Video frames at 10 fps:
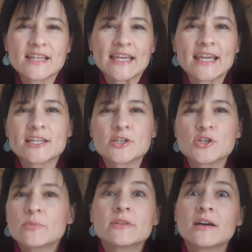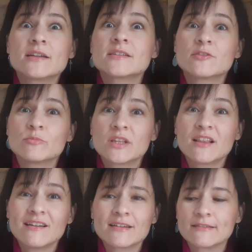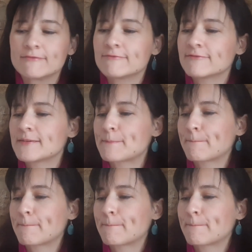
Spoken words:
they can jeopardize human life.